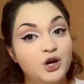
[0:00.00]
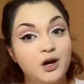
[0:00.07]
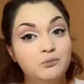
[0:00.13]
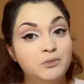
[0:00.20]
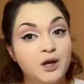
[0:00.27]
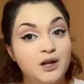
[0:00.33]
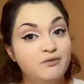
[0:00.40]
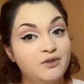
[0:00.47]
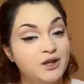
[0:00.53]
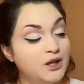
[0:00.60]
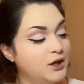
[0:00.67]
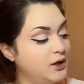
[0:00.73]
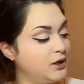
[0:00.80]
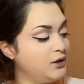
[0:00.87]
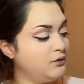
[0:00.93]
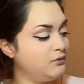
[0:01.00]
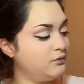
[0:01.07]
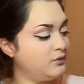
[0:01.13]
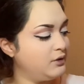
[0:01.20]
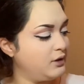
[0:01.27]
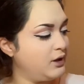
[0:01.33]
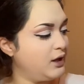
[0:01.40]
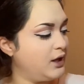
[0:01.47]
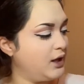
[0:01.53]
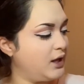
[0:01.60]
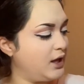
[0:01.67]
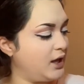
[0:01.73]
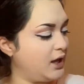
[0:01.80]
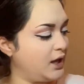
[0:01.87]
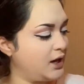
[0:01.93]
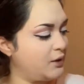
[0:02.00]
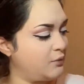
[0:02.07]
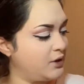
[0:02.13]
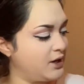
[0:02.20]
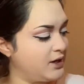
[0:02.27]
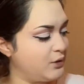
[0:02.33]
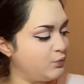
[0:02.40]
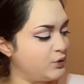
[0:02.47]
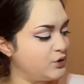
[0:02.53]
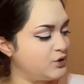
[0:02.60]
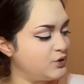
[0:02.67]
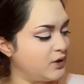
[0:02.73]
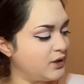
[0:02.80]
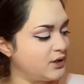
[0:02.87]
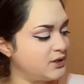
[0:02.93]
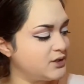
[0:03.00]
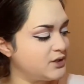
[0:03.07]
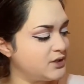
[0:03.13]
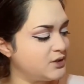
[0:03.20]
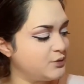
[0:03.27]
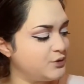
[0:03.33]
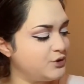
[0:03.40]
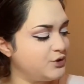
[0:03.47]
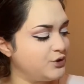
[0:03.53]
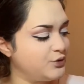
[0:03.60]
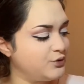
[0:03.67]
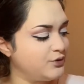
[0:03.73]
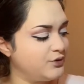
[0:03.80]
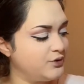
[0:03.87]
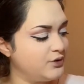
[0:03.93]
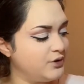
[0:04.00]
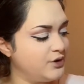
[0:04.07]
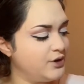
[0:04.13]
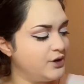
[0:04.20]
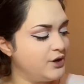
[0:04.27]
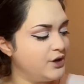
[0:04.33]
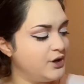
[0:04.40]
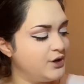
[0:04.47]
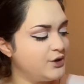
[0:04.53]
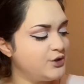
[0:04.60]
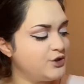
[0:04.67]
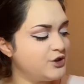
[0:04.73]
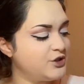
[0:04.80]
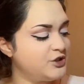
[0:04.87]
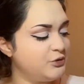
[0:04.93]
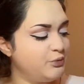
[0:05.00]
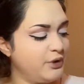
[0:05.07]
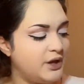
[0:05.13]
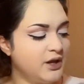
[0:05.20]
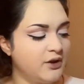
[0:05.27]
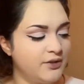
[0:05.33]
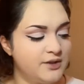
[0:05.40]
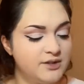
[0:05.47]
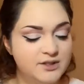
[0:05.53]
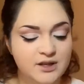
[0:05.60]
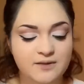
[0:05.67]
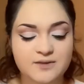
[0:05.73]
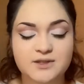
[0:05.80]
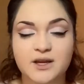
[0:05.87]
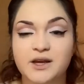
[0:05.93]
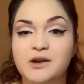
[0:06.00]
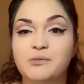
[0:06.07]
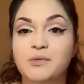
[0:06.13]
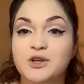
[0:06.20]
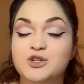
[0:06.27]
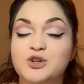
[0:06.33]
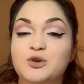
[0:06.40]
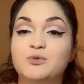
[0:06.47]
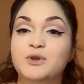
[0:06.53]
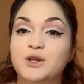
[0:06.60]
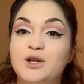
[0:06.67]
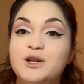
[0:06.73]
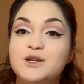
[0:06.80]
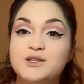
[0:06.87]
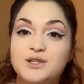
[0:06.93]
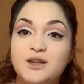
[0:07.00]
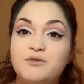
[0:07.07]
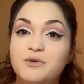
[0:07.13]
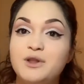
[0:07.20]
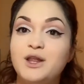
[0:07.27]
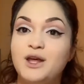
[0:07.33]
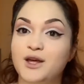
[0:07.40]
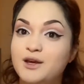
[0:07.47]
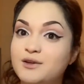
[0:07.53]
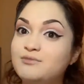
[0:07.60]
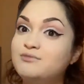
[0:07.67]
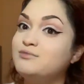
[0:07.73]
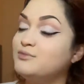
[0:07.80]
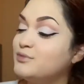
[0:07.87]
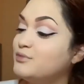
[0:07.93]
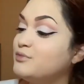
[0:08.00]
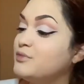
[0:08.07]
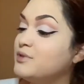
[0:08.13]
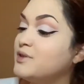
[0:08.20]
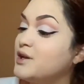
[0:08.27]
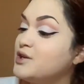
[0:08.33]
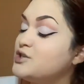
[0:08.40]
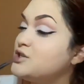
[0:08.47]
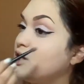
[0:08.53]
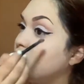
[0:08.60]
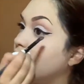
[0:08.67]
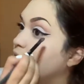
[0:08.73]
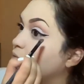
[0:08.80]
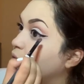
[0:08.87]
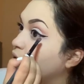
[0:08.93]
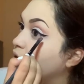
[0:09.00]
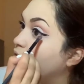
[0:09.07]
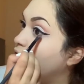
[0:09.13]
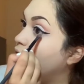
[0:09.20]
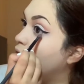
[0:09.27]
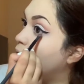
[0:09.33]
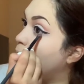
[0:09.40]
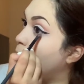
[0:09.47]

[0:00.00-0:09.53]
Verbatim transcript: I'm not even kidding. And I want to dip into at least this one too just to play it on the safe side and make sure it really does give me like the shade that I'm looking for.